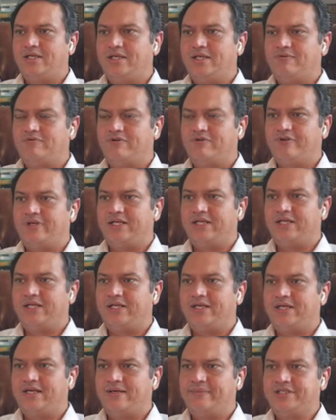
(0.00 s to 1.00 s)
of an area
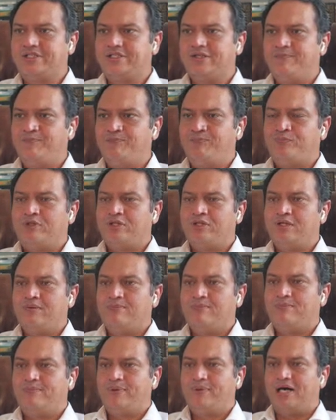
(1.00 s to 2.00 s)
damage,
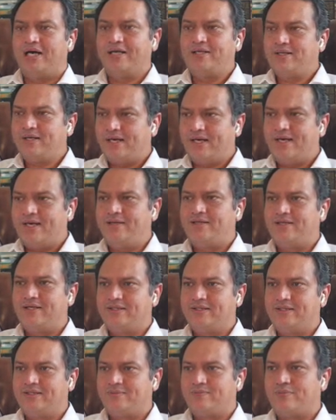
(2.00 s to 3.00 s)
I think
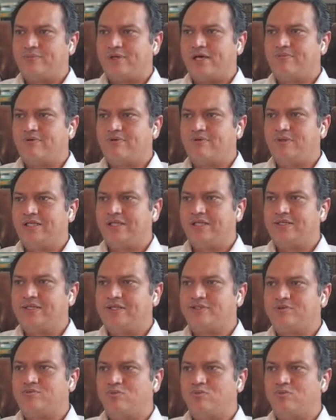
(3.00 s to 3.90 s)
that probably there is more